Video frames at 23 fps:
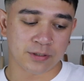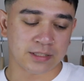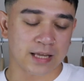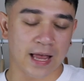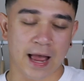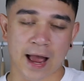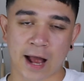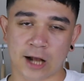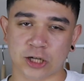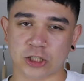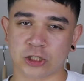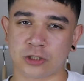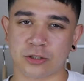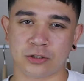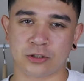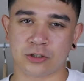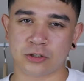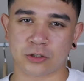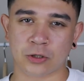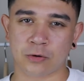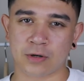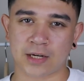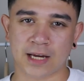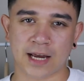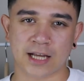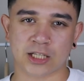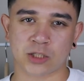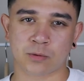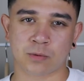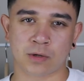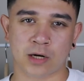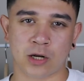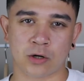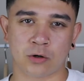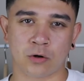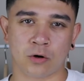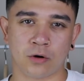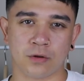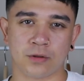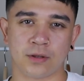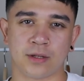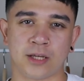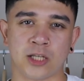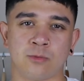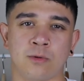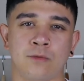was actually so gassed when I got
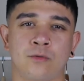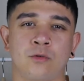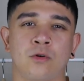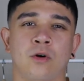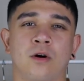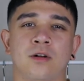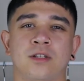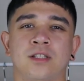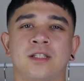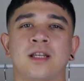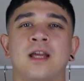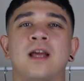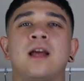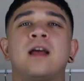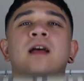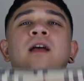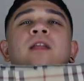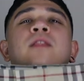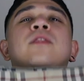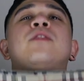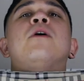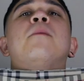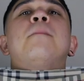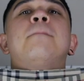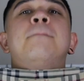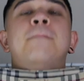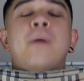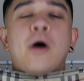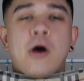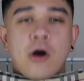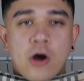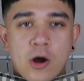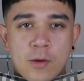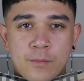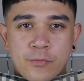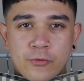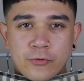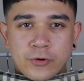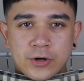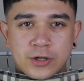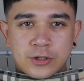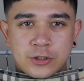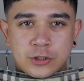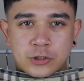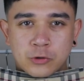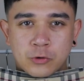these. We've got the
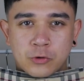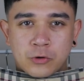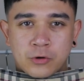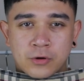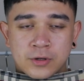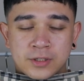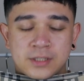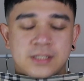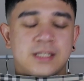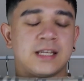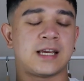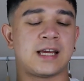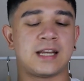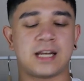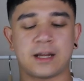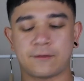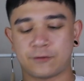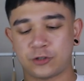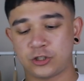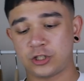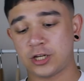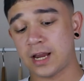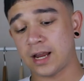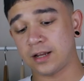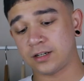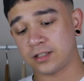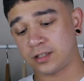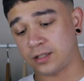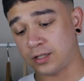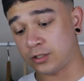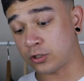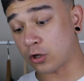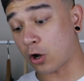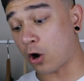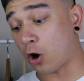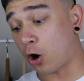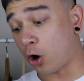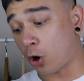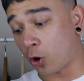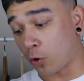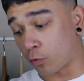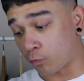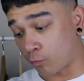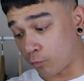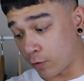Burberry shorts, and I've checked, these are